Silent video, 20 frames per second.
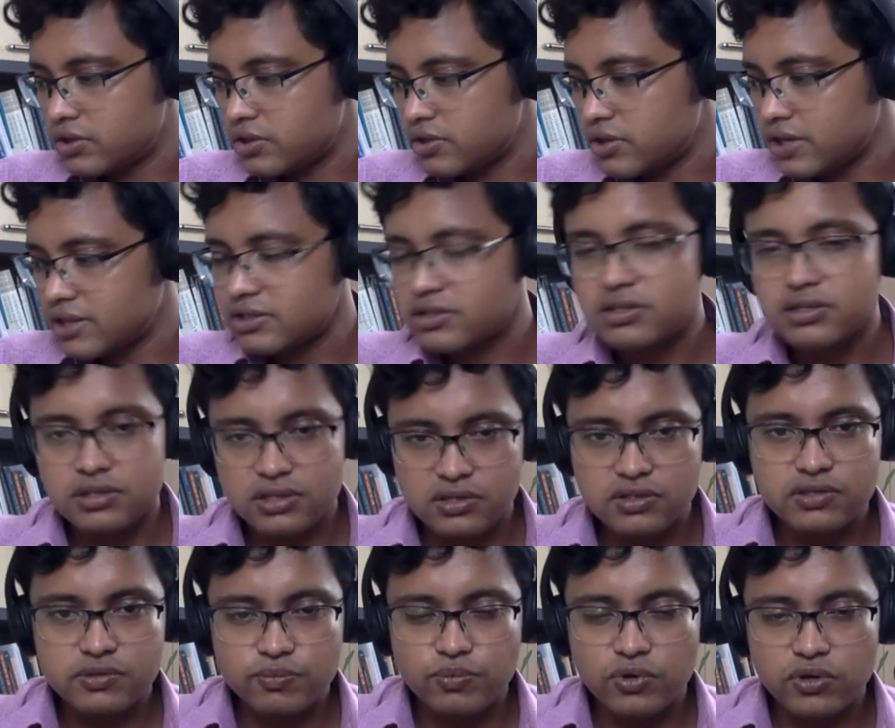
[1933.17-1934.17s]
trust
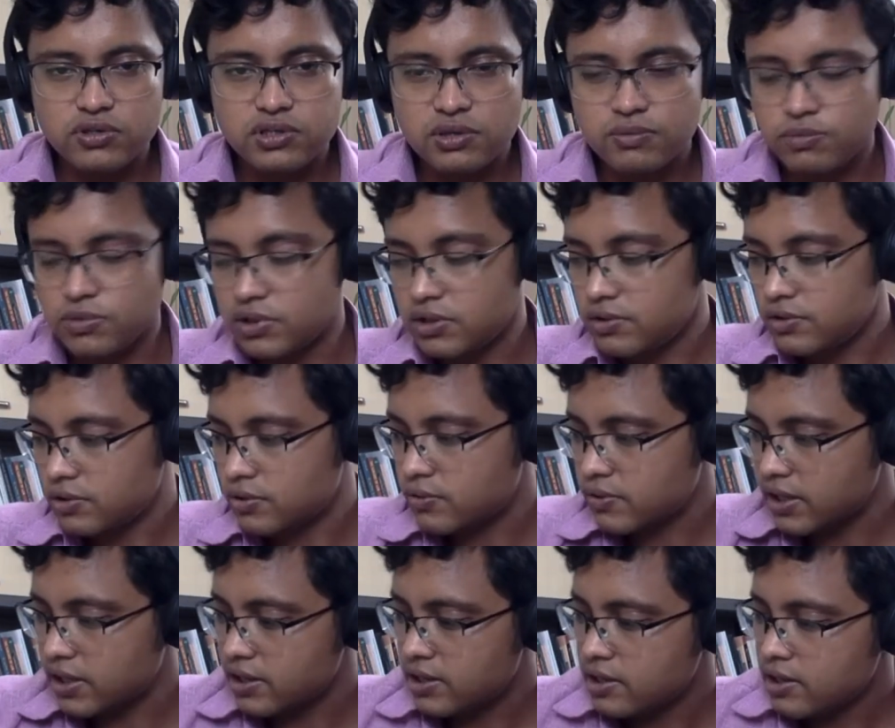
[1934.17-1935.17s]
is possible.
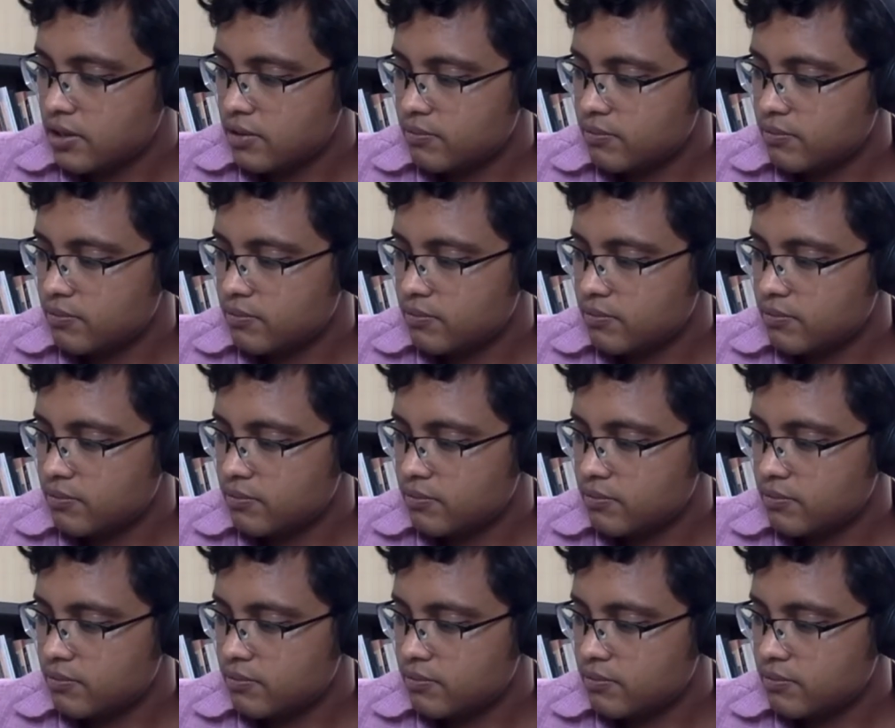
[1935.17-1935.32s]
Okay,